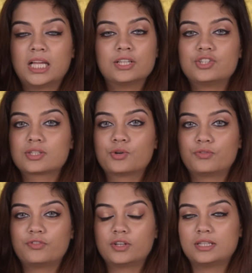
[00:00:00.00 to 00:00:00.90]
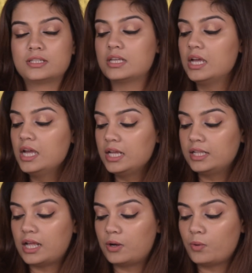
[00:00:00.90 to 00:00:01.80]
just go for this.
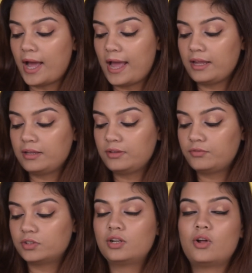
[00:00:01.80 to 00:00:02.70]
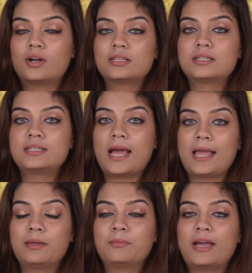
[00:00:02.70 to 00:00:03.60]
Now I, for the longest
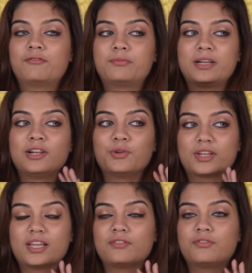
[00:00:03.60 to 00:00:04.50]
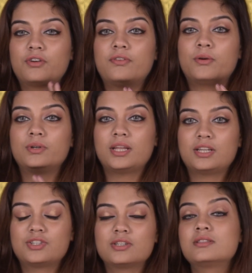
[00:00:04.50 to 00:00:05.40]
time, have been looking for
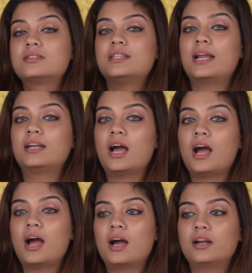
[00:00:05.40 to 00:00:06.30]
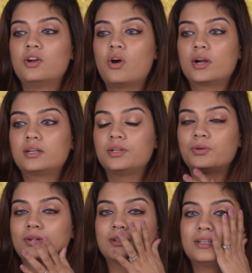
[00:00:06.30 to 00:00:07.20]
foundations that are not,
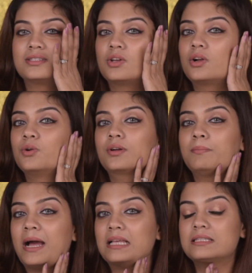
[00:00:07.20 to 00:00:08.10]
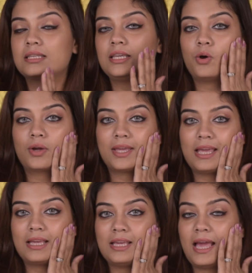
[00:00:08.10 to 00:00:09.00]
does not look masky or
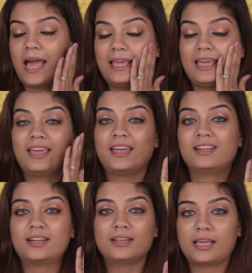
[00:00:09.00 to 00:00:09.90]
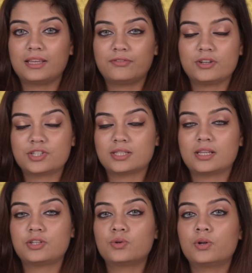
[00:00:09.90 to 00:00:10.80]
cakey. I hate that cakey finish. As
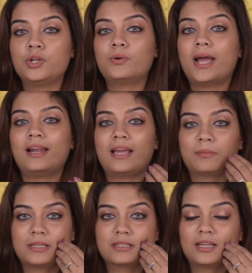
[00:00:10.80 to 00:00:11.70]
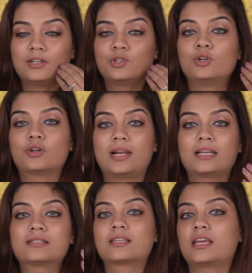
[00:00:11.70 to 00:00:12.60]
I told you, I like my skin to look
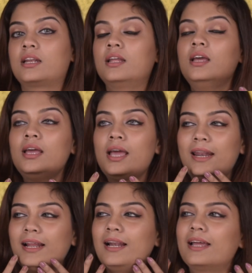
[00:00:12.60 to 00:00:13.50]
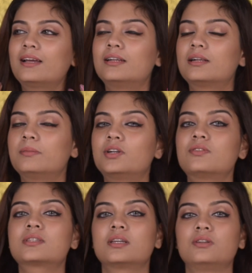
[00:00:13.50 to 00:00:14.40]
like skin, and I like a little bit
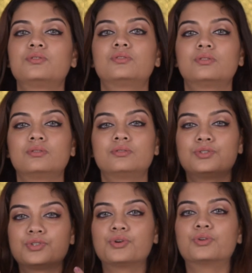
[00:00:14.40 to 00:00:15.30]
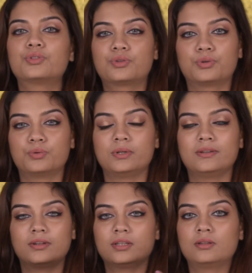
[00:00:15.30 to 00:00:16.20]
of skin to show through
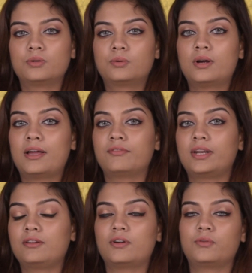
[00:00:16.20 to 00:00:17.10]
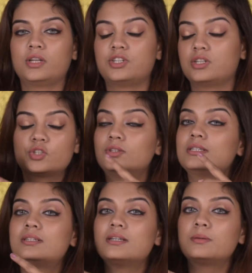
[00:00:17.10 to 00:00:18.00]
even though I'm wearing foundation. So
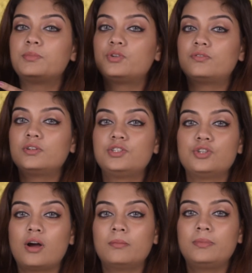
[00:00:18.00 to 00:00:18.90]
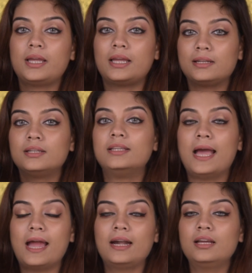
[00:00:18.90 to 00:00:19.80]
this does a beautiful job in
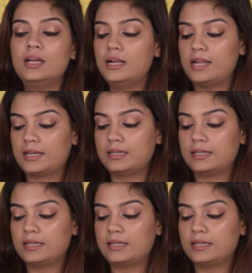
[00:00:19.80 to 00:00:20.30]
that. Like